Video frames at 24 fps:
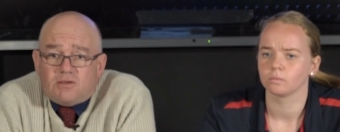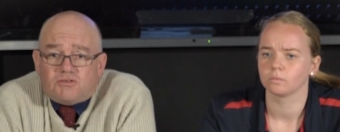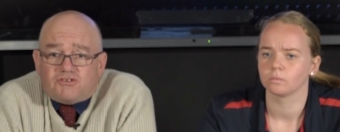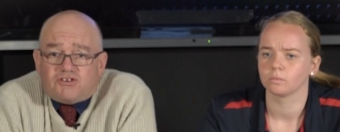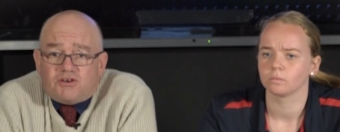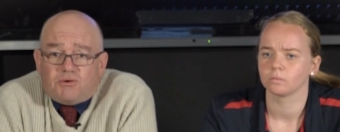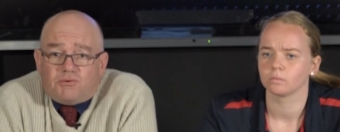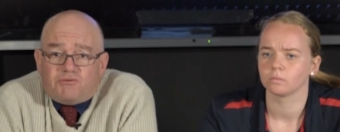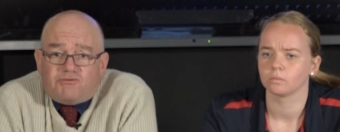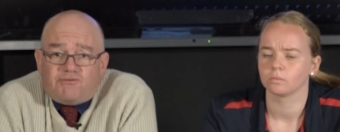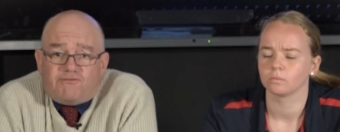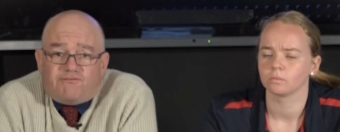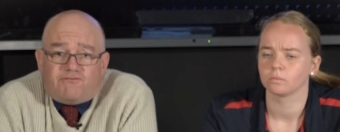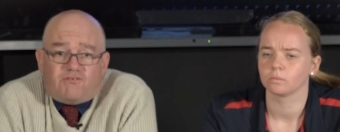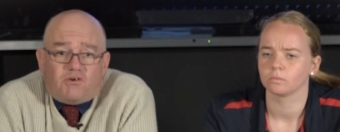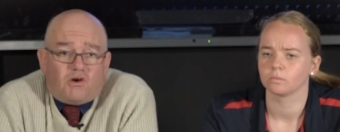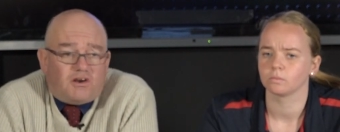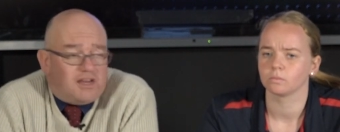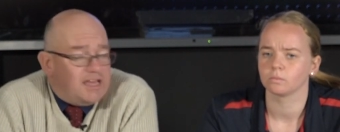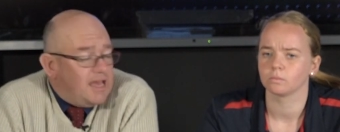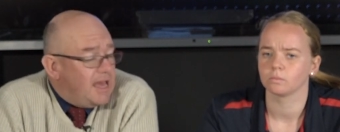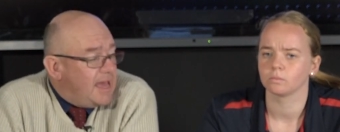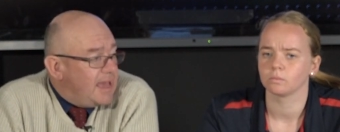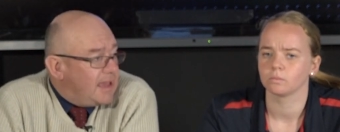
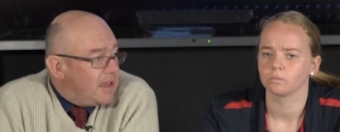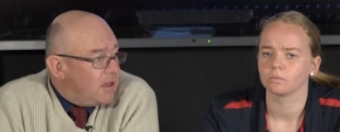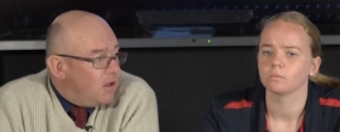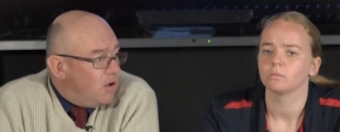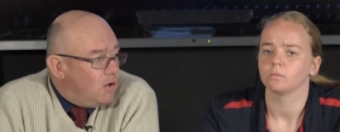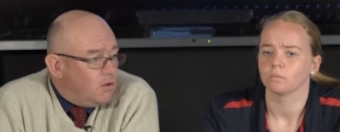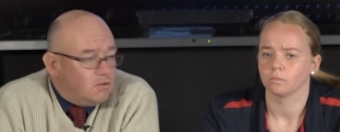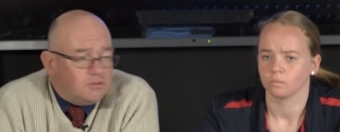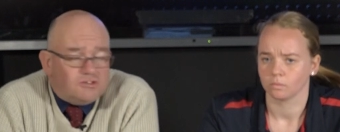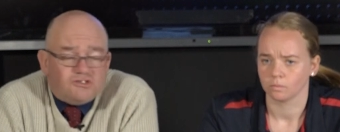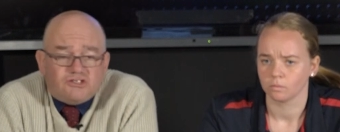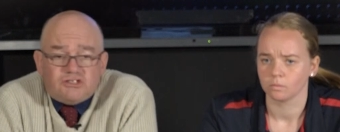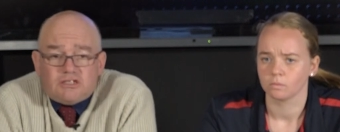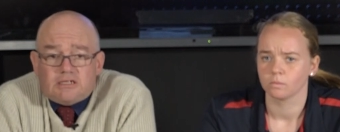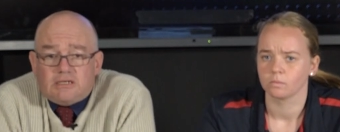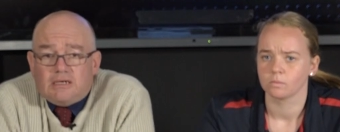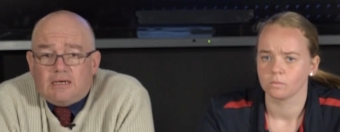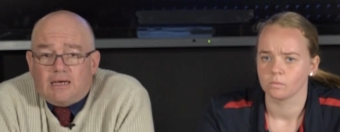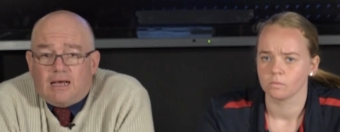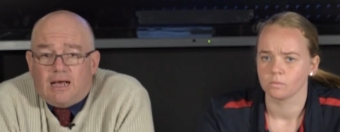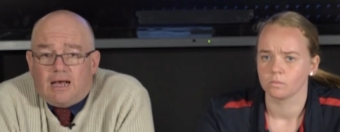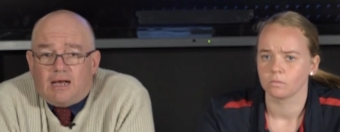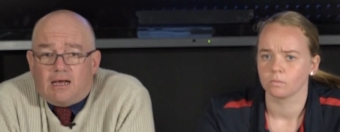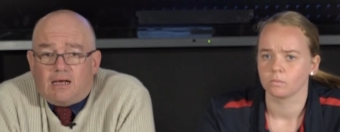Speaker 1: 248 goals.
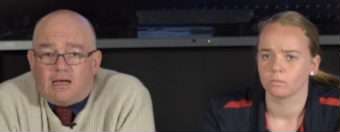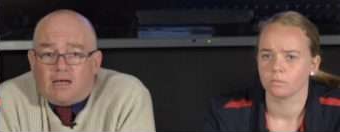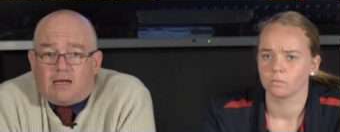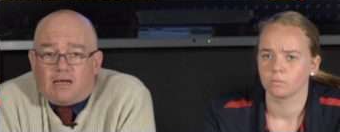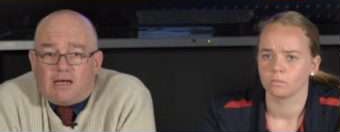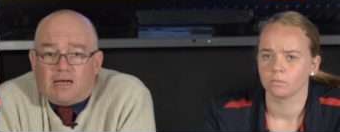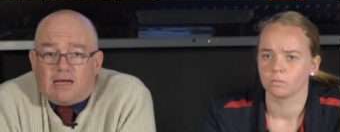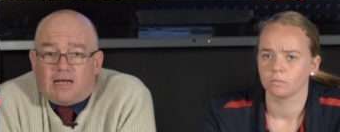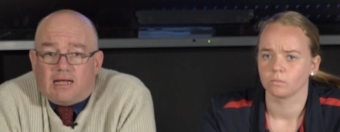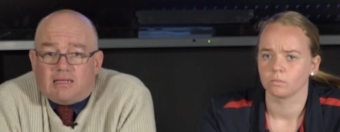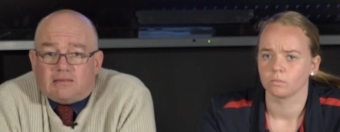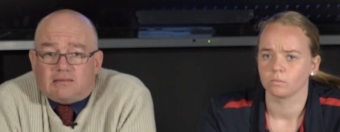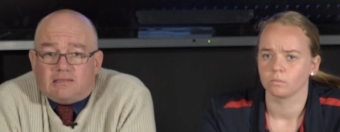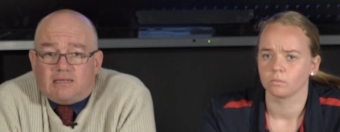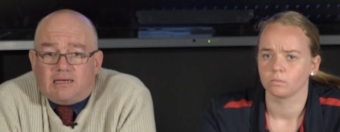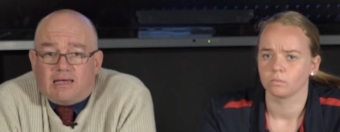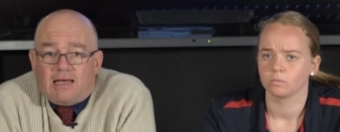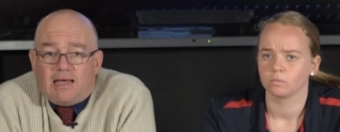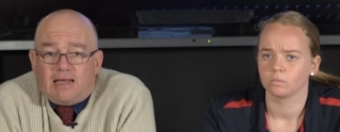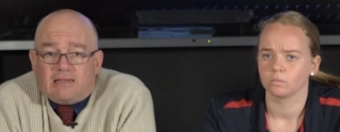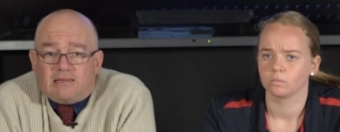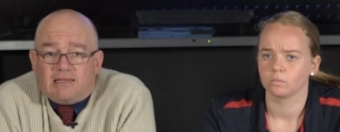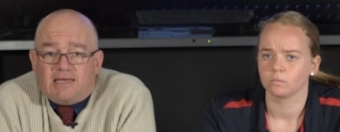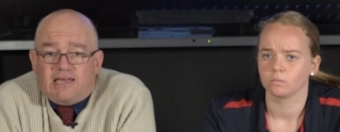Uh, Ale-
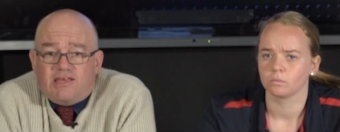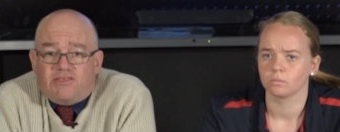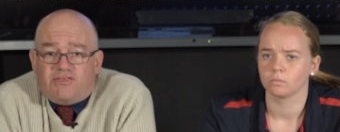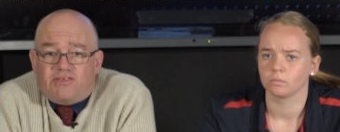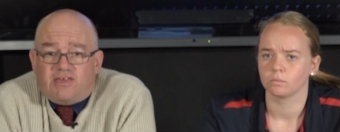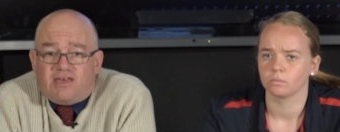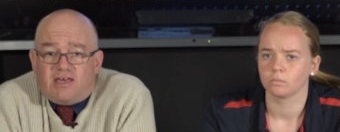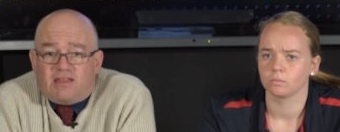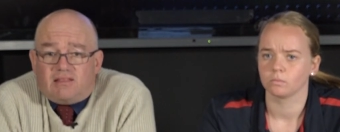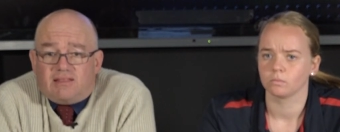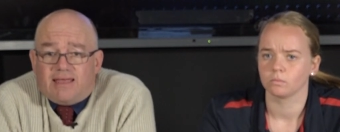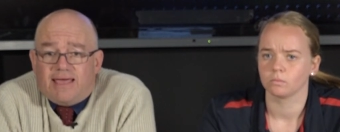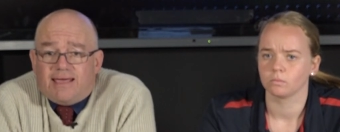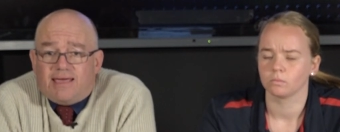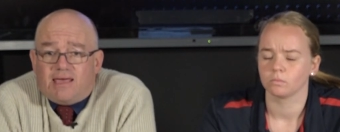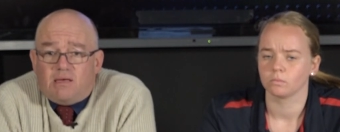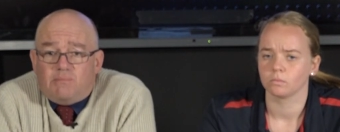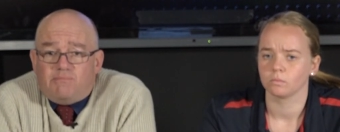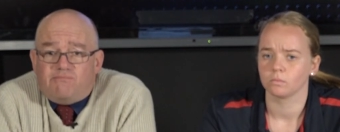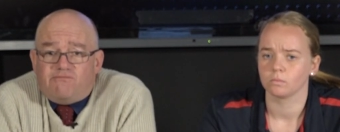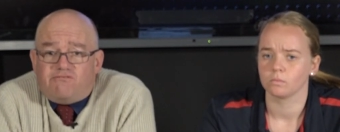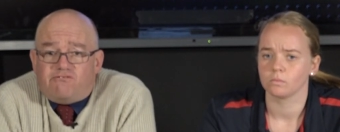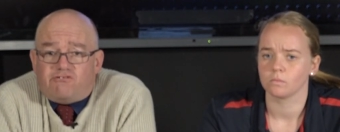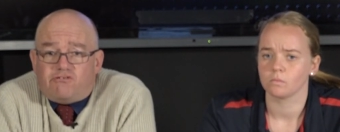Alethea
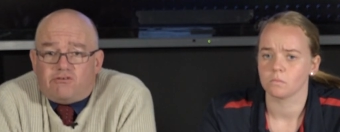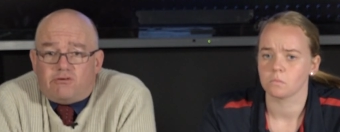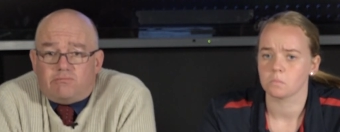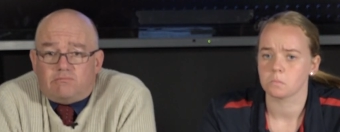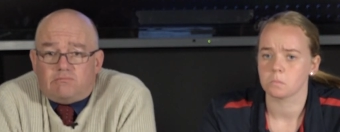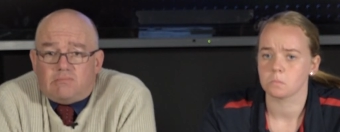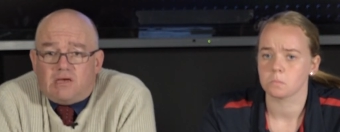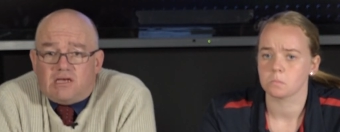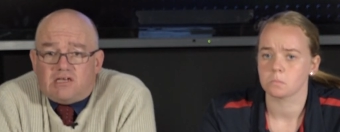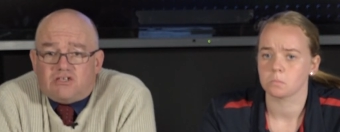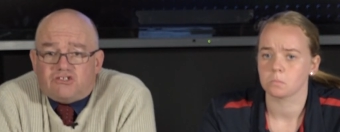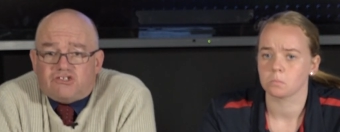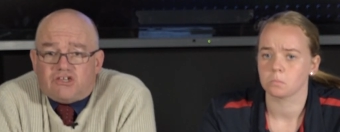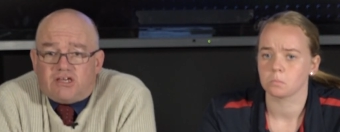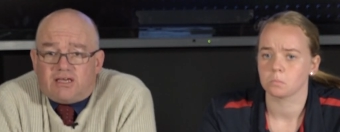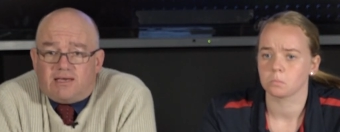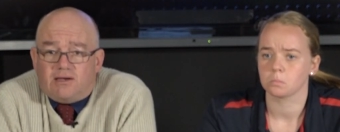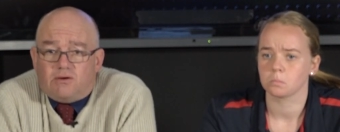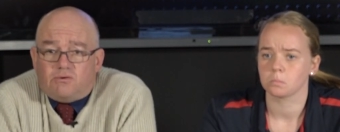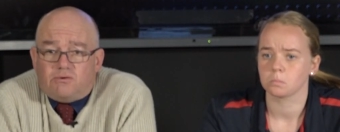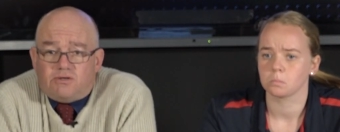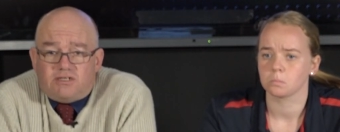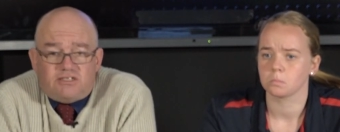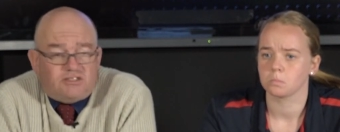Lingham from uh, St
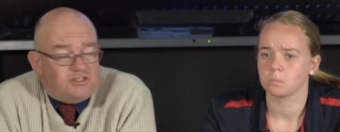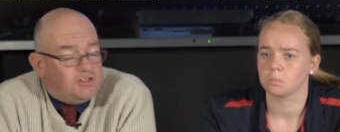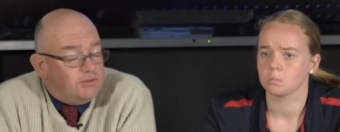Kilda,